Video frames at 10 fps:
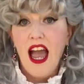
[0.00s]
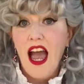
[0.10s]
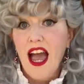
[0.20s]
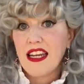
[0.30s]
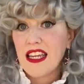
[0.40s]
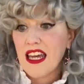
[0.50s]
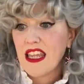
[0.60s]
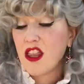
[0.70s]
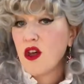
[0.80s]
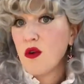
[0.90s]
and
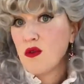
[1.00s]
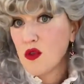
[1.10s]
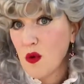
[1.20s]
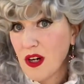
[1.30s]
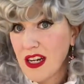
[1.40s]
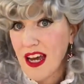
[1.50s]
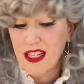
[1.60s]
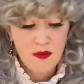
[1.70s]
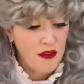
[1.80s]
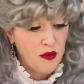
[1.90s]
getting those
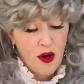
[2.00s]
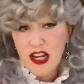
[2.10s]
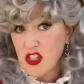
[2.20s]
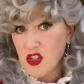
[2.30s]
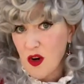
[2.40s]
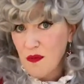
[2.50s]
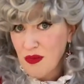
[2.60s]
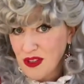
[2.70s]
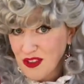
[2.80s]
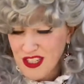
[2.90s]
organized before I start
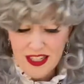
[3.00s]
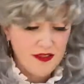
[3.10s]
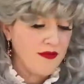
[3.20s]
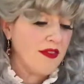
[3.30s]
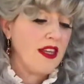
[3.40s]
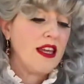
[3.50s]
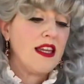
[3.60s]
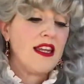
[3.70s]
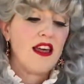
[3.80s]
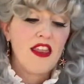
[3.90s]
building.
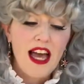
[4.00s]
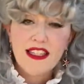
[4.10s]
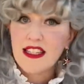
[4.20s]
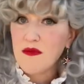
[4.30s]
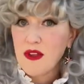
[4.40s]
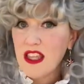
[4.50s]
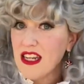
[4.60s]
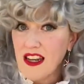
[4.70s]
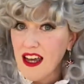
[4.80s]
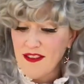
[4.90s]
That's something that
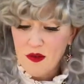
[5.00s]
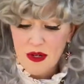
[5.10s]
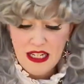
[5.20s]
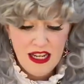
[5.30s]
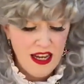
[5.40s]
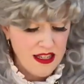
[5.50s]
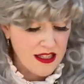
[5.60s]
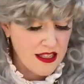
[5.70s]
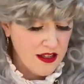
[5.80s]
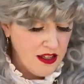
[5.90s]
not everybody does.
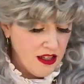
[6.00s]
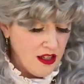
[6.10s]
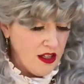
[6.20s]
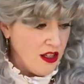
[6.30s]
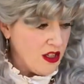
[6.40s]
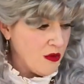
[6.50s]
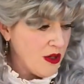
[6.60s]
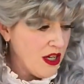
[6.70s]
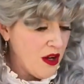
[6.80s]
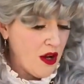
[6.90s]
So we're
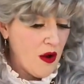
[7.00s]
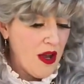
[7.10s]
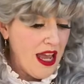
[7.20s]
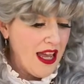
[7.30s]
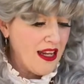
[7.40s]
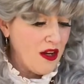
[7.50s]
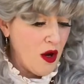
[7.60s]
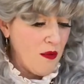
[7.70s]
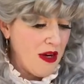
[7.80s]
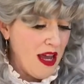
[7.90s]
gonna go ahead and
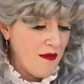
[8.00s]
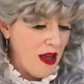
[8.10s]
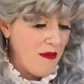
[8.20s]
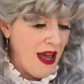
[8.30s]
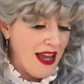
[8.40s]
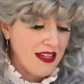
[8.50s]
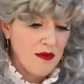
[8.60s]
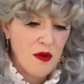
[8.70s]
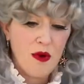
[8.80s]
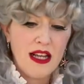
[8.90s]
open up my bag
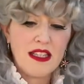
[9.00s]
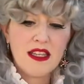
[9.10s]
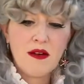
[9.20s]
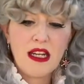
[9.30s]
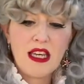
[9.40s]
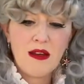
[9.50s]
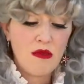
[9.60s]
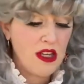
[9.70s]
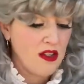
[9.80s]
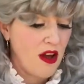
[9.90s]
number 1s. I'm gonna keep
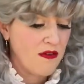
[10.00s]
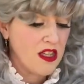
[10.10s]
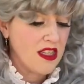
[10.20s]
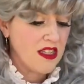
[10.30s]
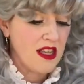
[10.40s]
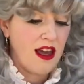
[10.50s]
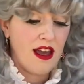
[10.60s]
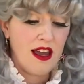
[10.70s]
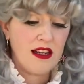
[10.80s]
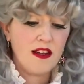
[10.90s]
these off to the
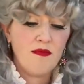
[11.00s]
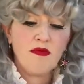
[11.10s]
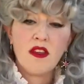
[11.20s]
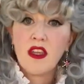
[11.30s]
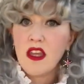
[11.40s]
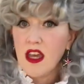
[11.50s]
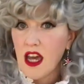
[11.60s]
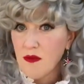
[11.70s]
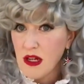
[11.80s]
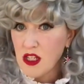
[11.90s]
side
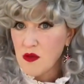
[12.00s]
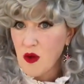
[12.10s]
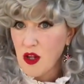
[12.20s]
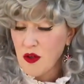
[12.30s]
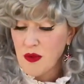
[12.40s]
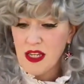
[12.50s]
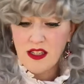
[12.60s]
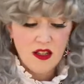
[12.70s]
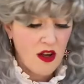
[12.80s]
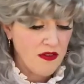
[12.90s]
and my smaller
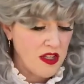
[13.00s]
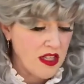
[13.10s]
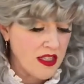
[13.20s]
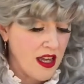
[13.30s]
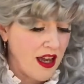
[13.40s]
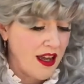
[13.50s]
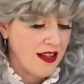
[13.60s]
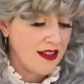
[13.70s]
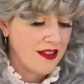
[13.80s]
pieces off to the side,